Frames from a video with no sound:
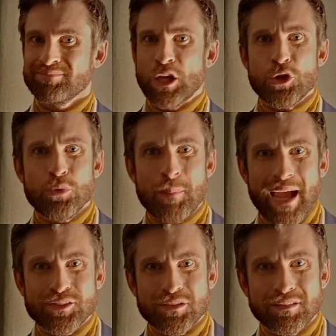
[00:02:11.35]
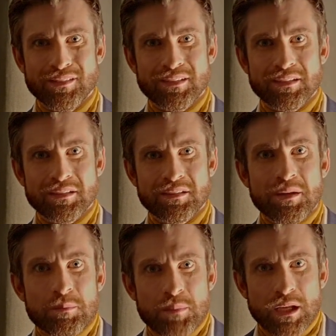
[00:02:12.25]
Can you imagine?
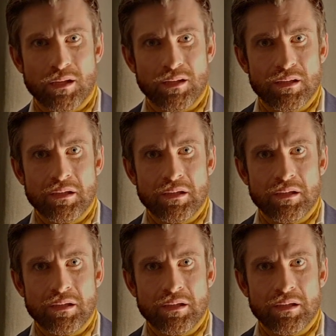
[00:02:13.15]
Me.